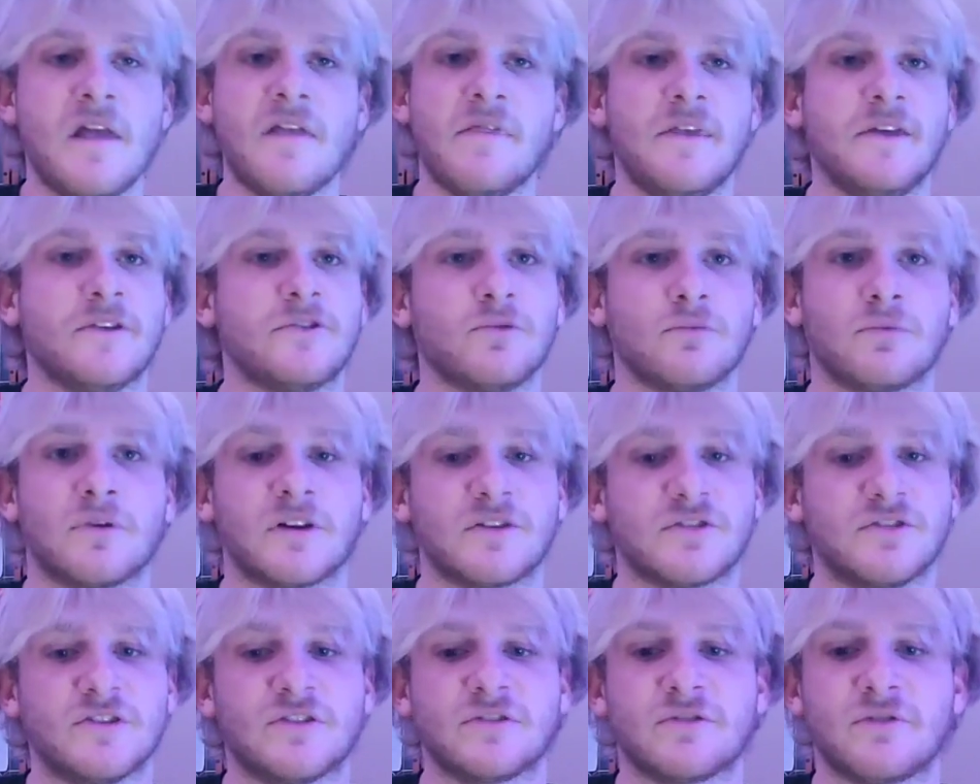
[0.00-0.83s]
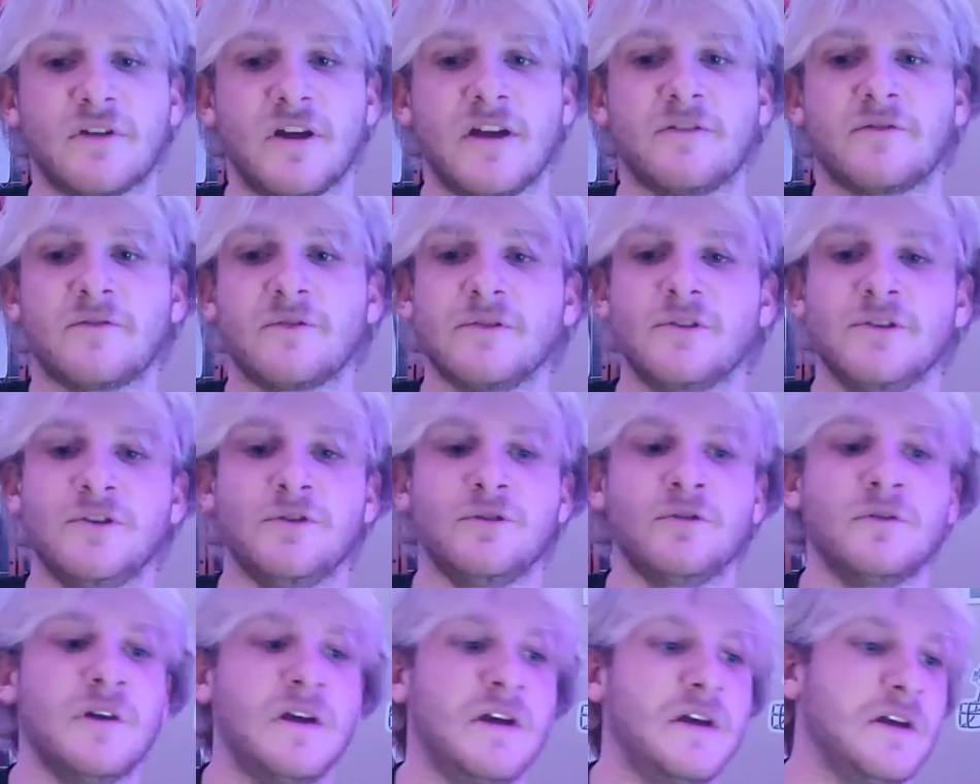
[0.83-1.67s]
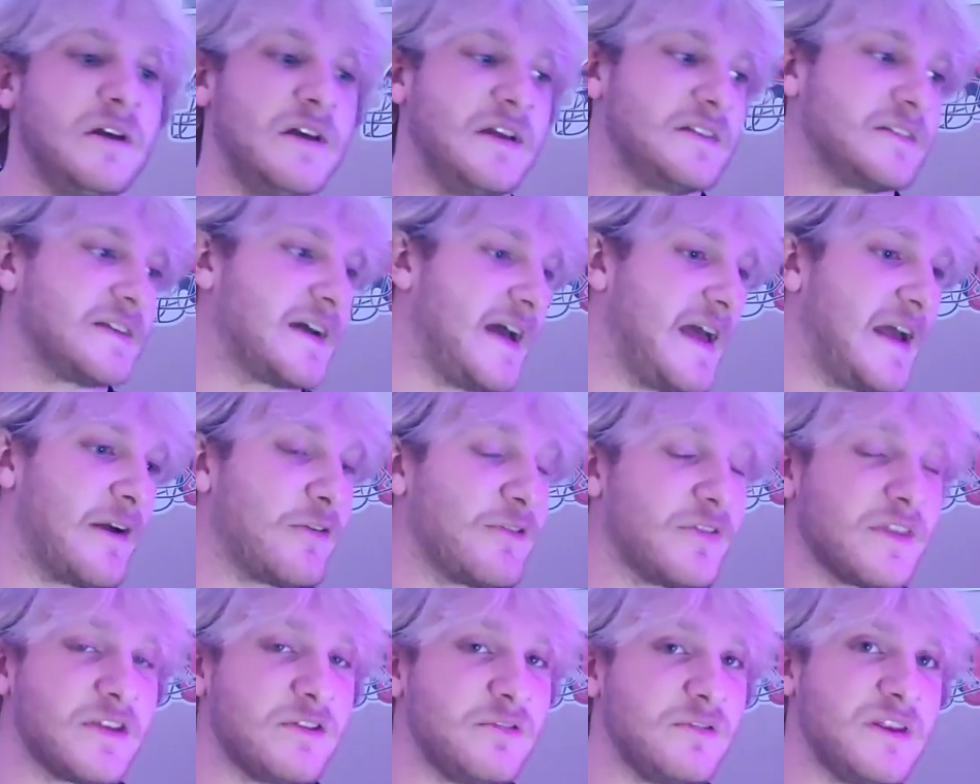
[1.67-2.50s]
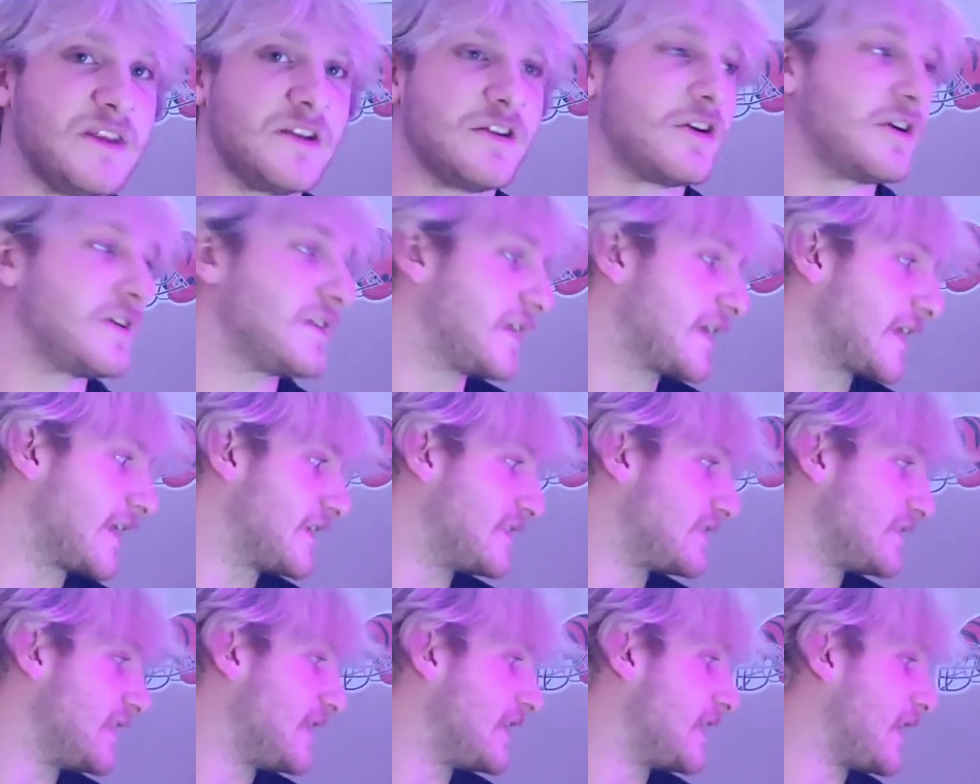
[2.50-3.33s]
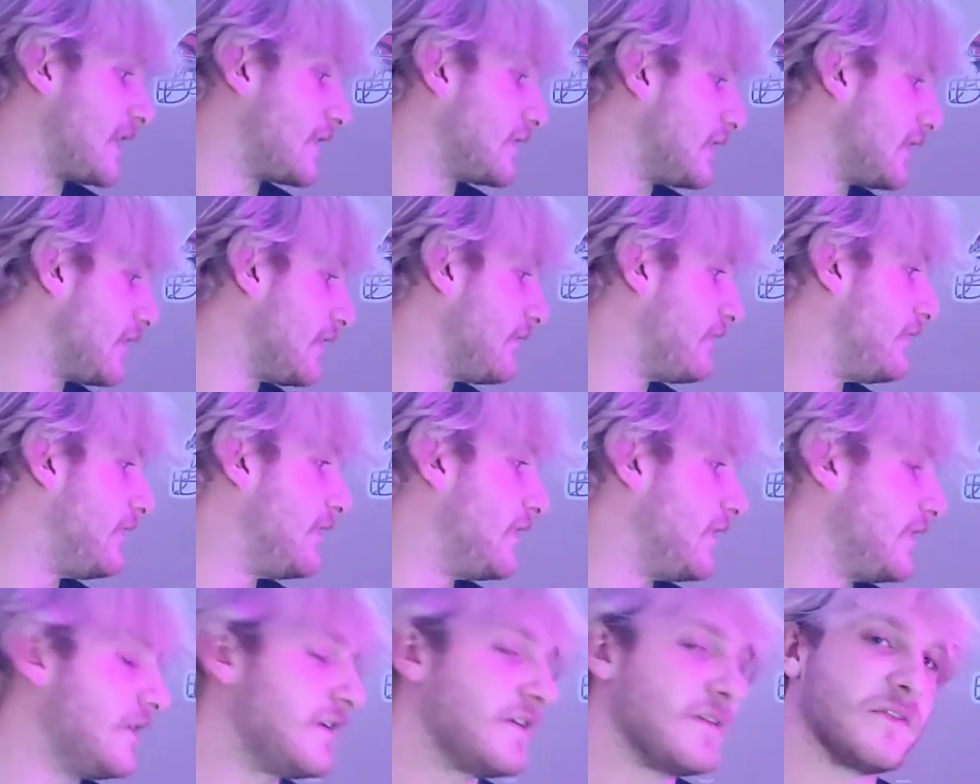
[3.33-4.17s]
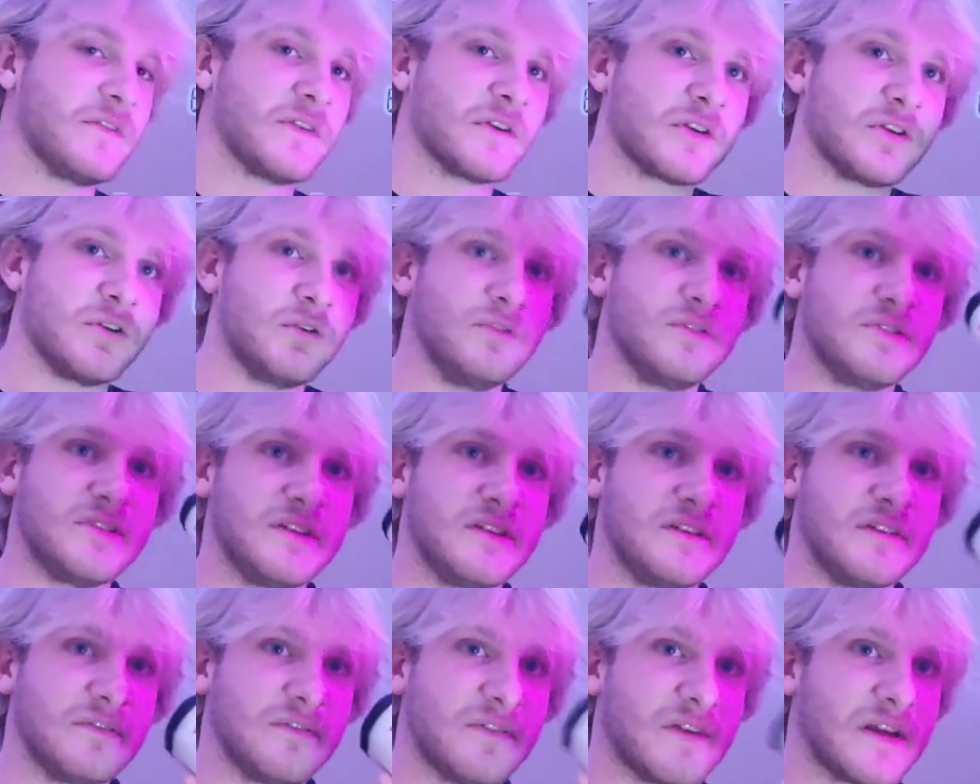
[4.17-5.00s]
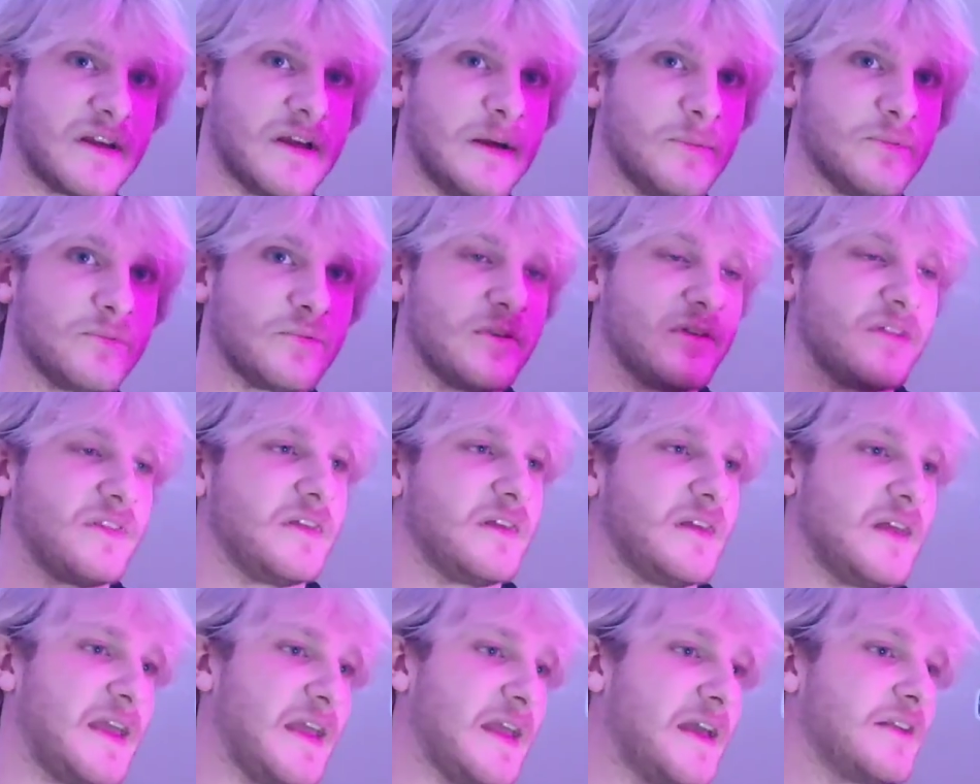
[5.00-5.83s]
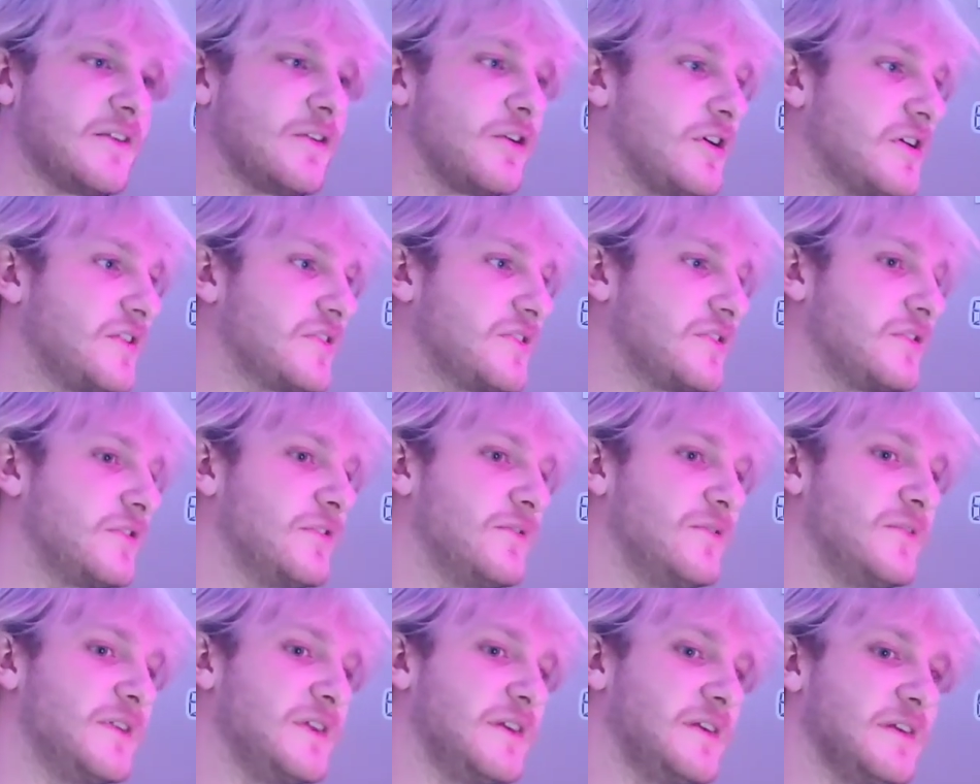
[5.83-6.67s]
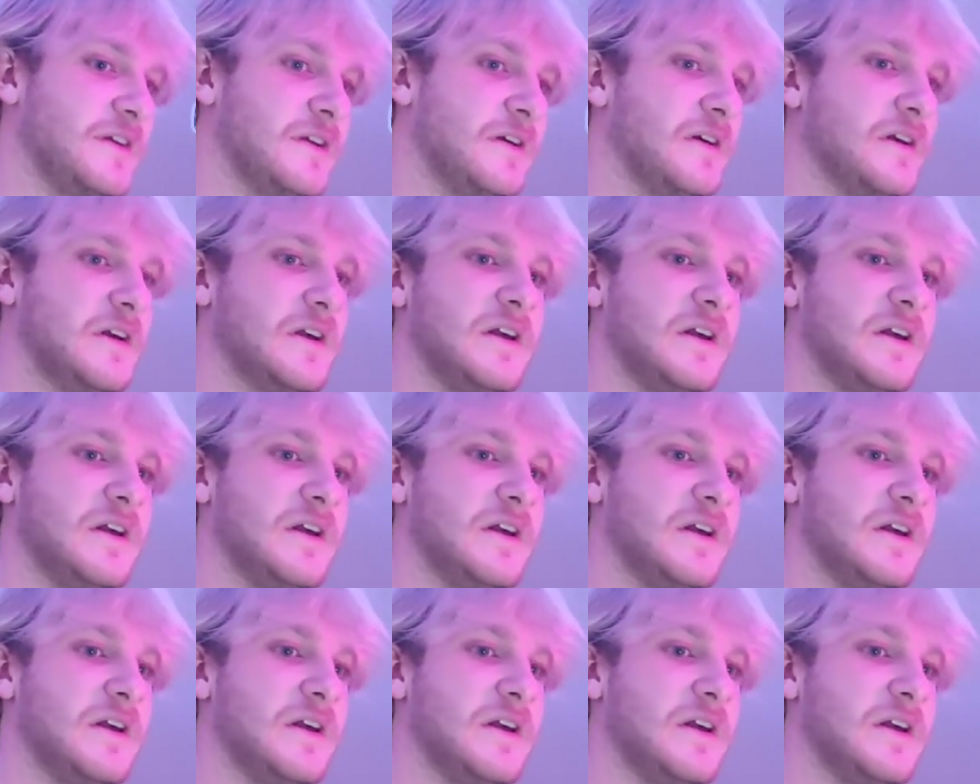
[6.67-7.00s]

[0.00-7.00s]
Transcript: This will work just great for you. It's got everything you need on it. Like I said, I love the koozie that comes with it, and also the